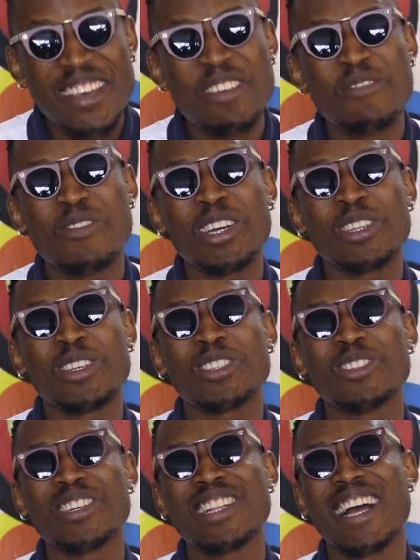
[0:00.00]
before you
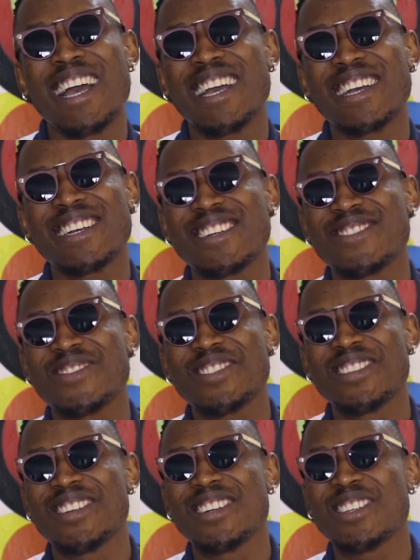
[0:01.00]
know,
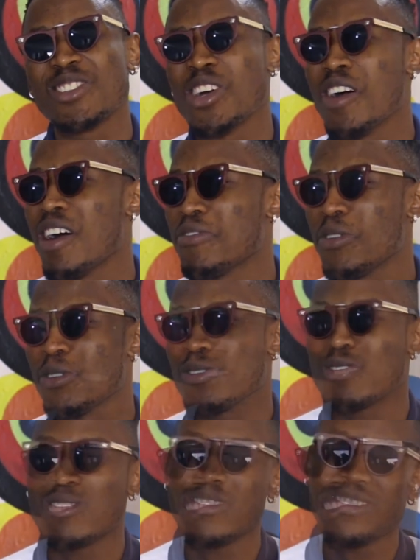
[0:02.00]
it's not our
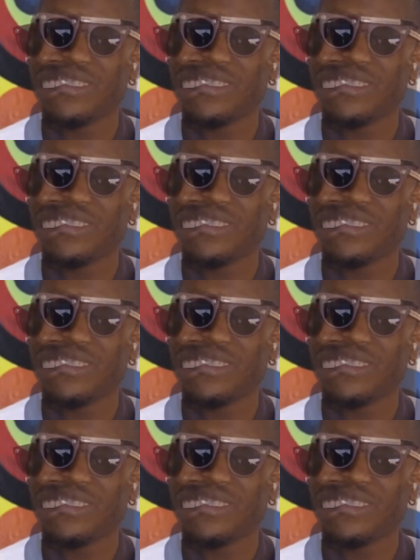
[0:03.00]
fault.